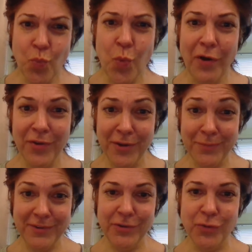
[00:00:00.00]
welcome
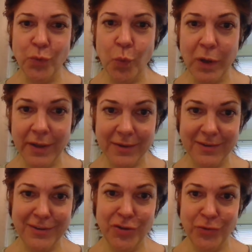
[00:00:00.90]
to week
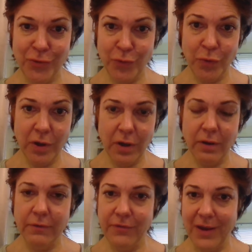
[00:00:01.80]
2
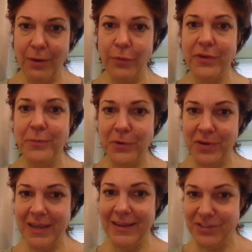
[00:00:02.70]
of health
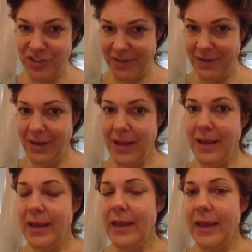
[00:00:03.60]
communication.
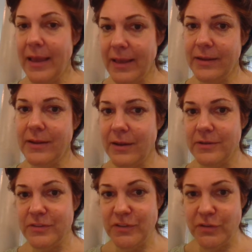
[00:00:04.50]
And
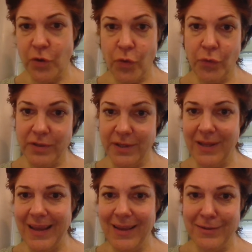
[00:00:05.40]
so
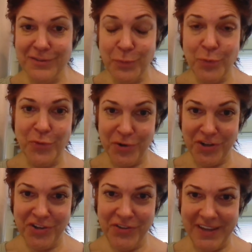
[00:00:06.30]
today is
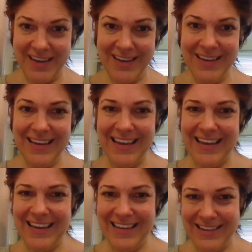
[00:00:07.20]
Memorial Day,
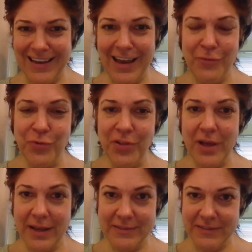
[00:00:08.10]
and I
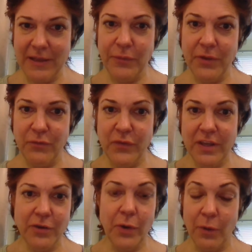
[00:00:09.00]
realized that the
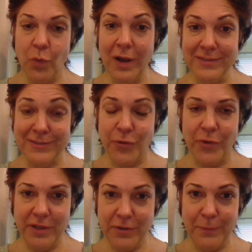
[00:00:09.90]
video I was
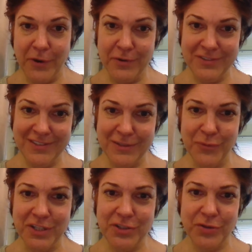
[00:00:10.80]
going to post,
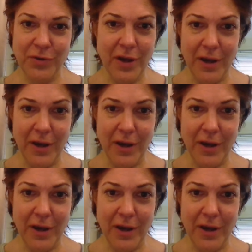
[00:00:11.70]
which